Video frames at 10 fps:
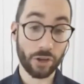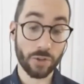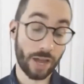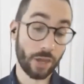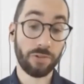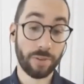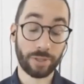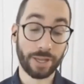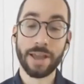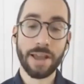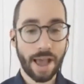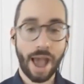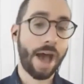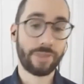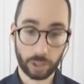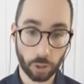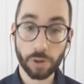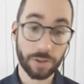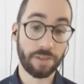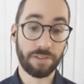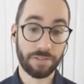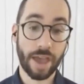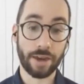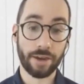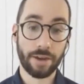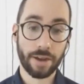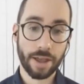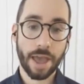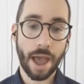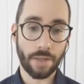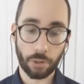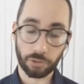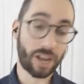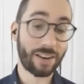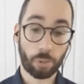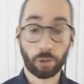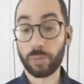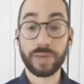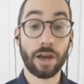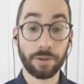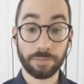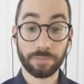you that you simply haven't learned this yet and that there's a lot of work to be done.